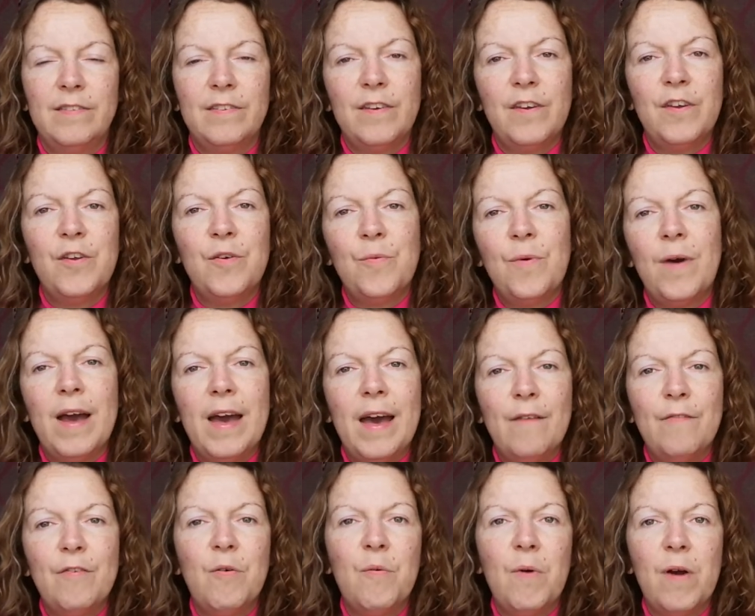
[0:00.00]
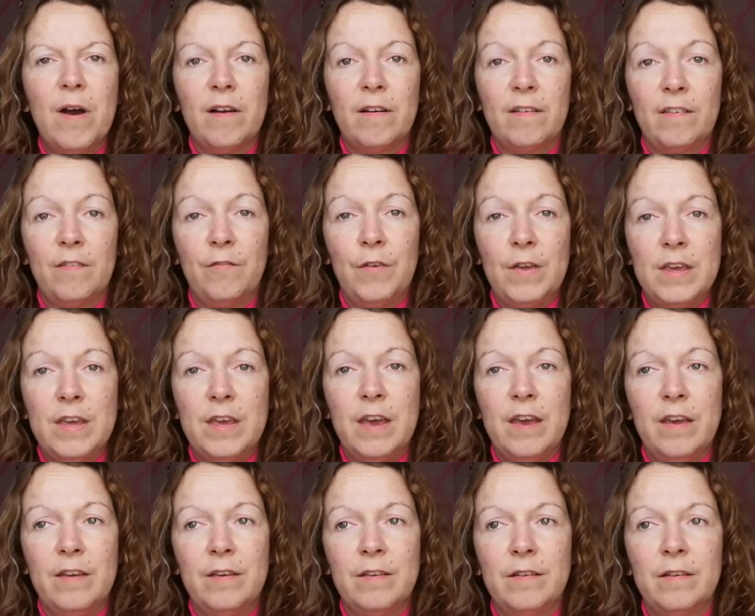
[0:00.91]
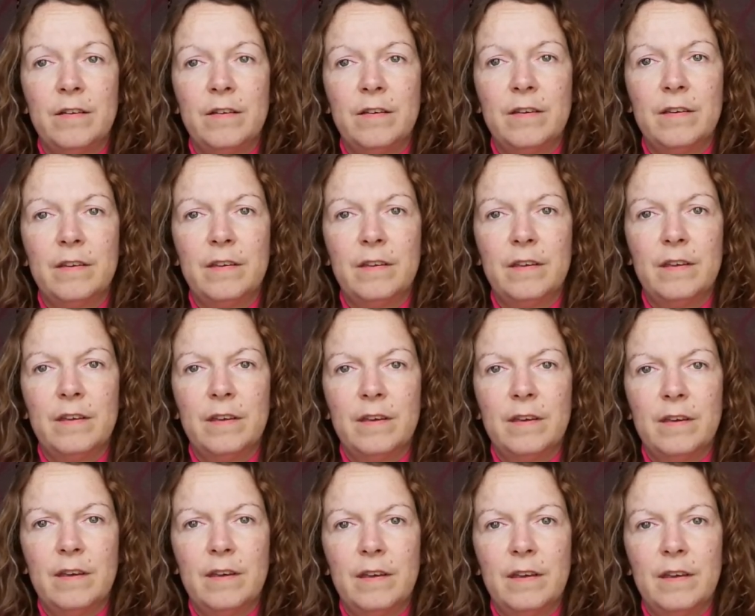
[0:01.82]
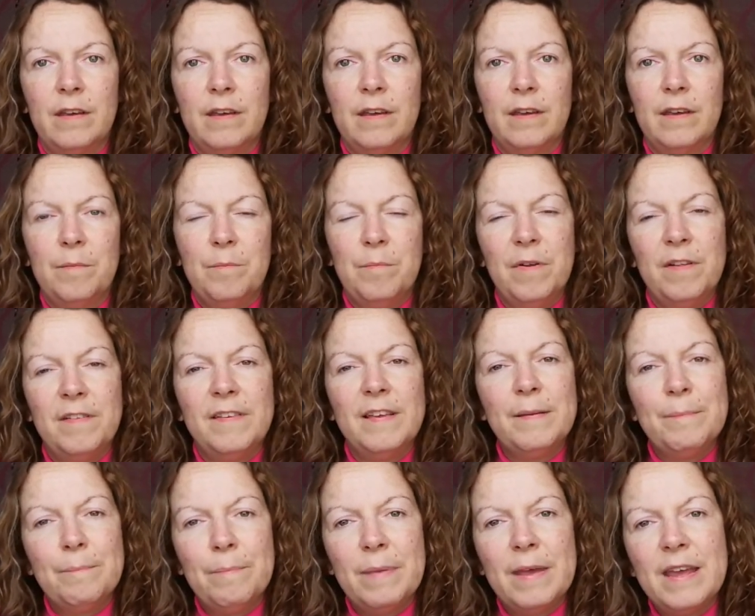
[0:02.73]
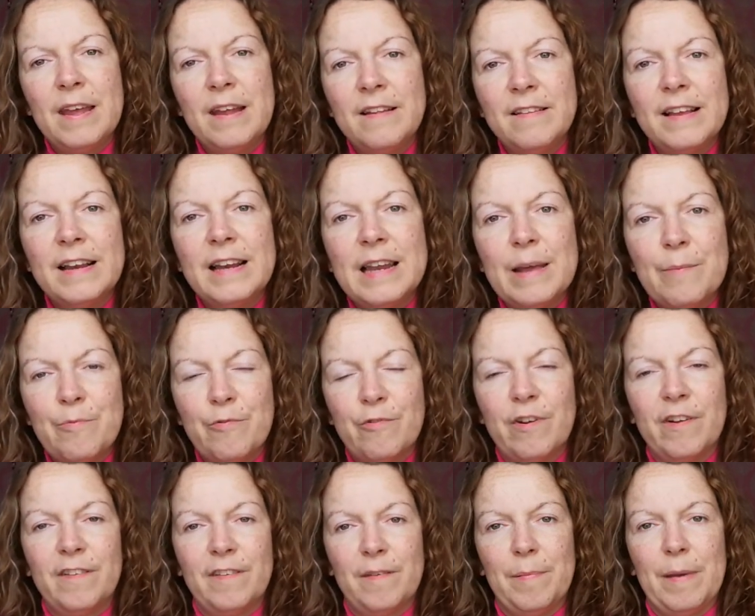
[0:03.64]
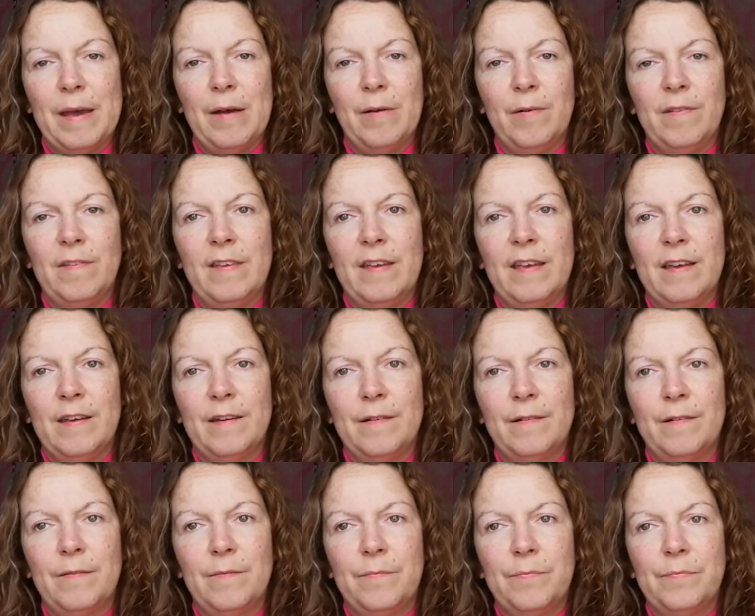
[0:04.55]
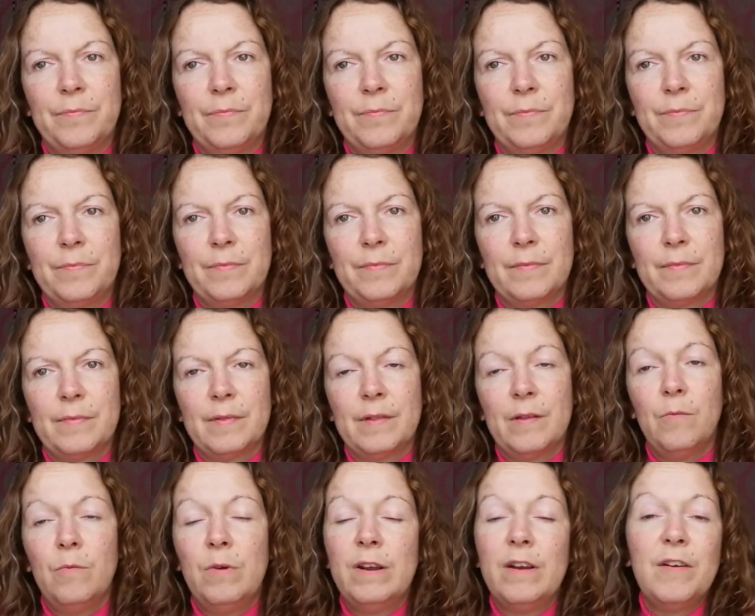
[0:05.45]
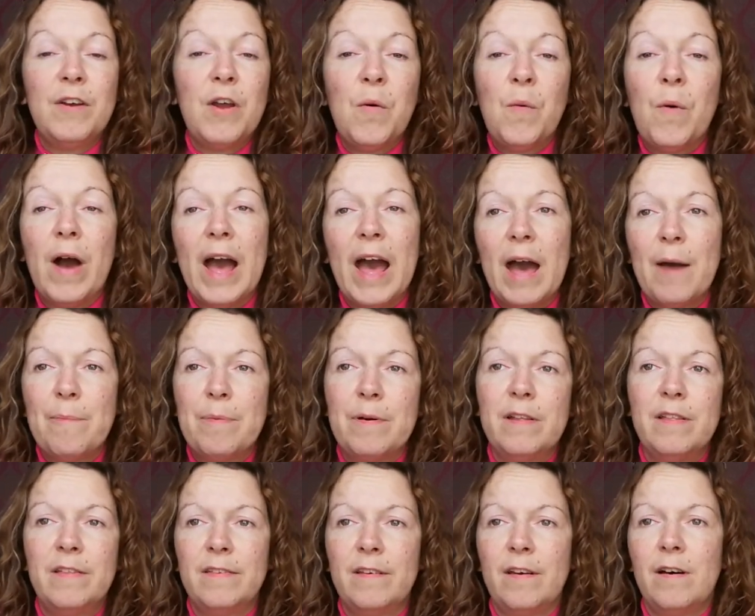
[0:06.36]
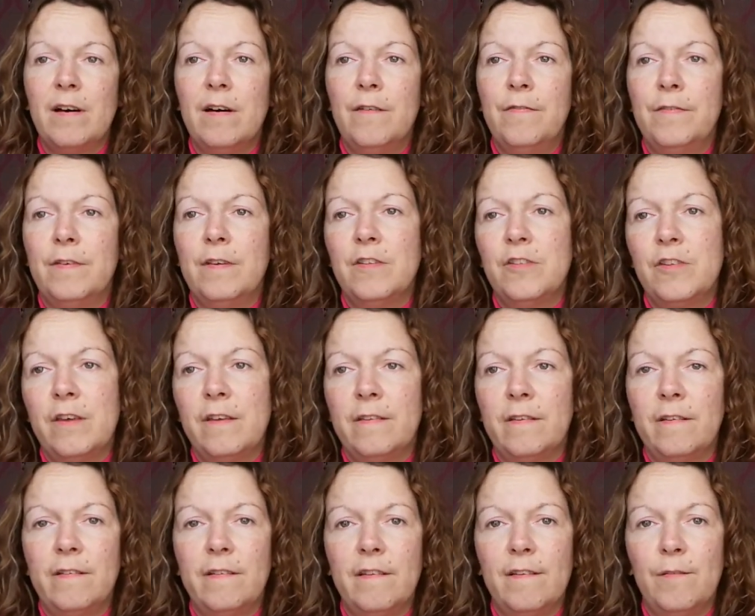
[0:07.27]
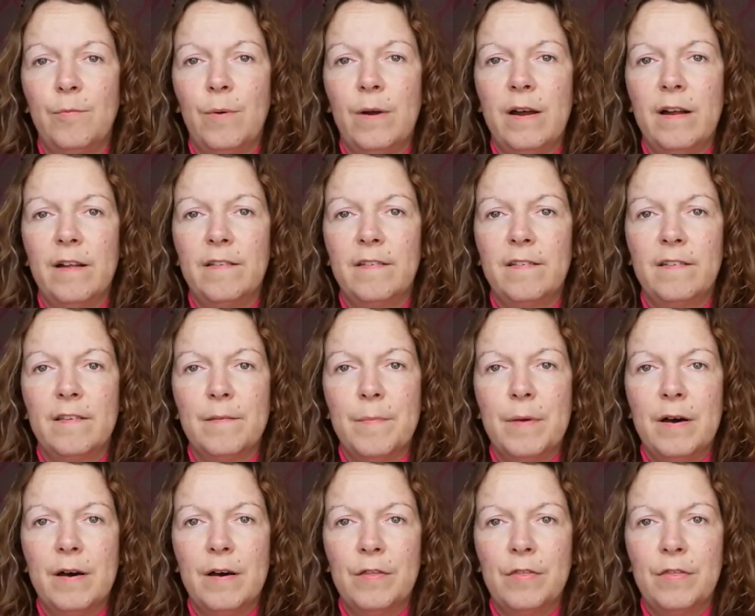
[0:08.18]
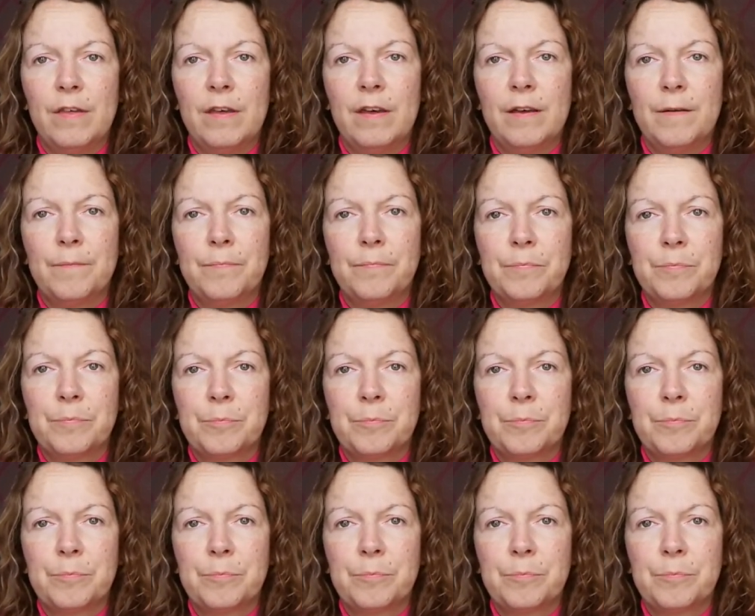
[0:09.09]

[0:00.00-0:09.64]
Do whatever works for you, but be deliberate about it. We don't know what happened after Jesus' words to Martha.